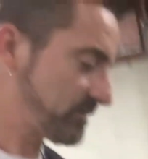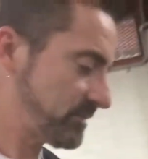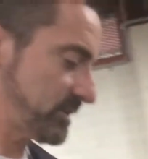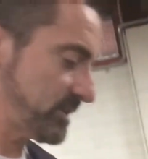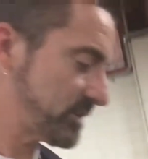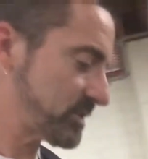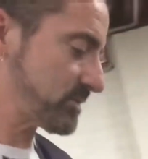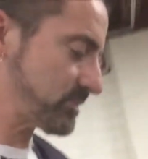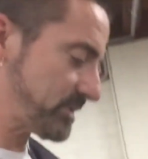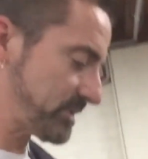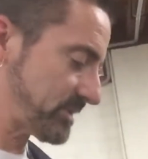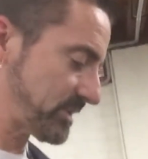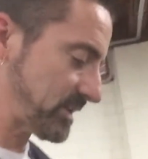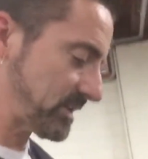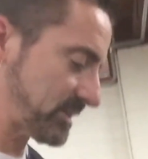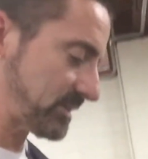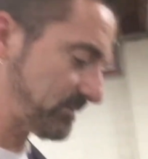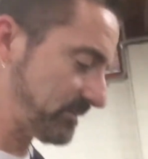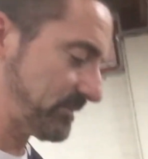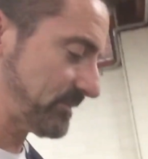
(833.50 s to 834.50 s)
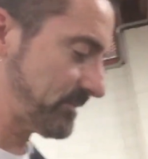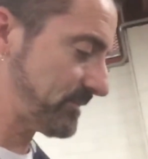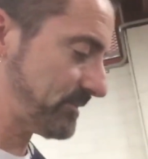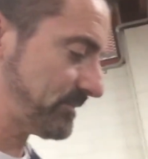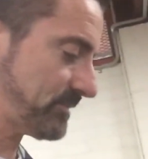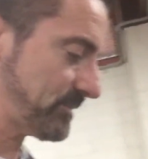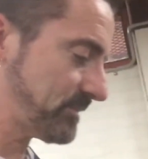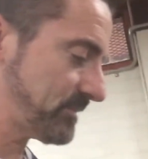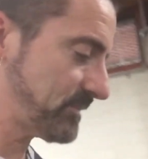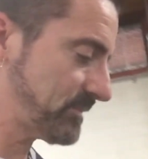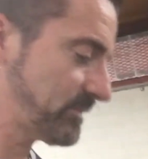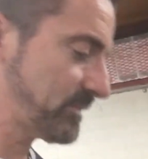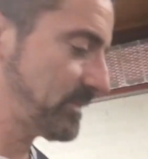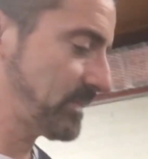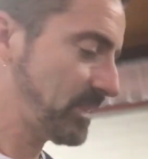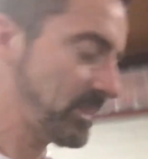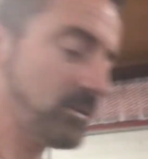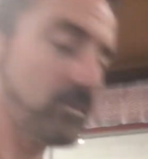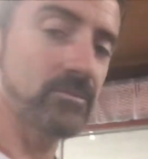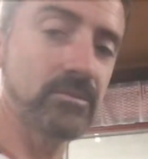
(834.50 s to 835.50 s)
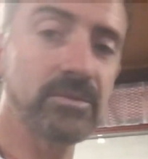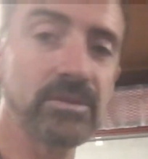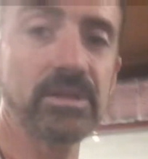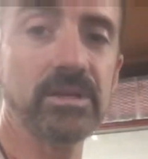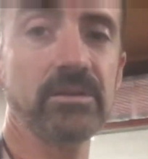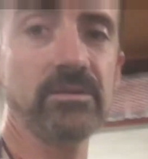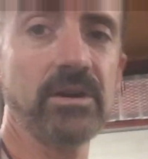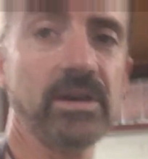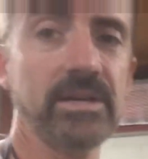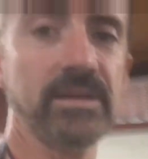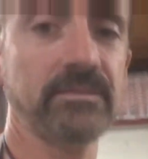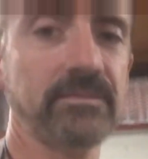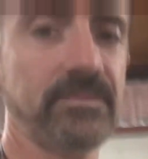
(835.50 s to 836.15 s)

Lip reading: finished with year 8.